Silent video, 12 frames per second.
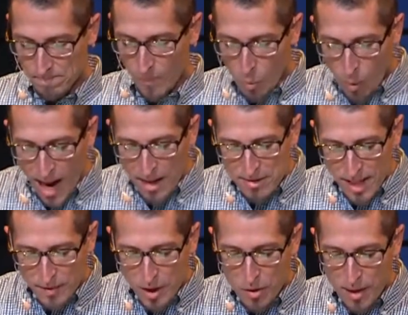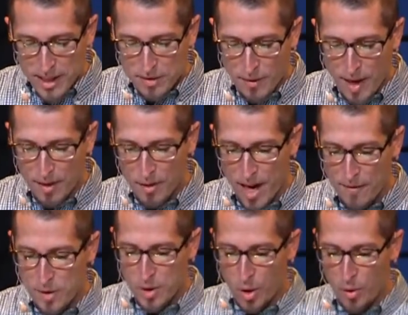Why does every Christ follower
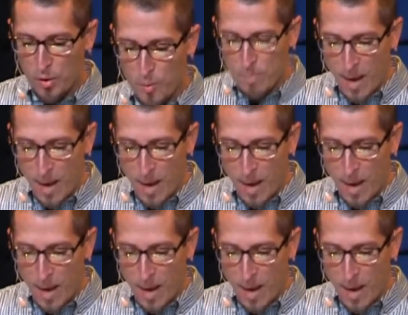have to go through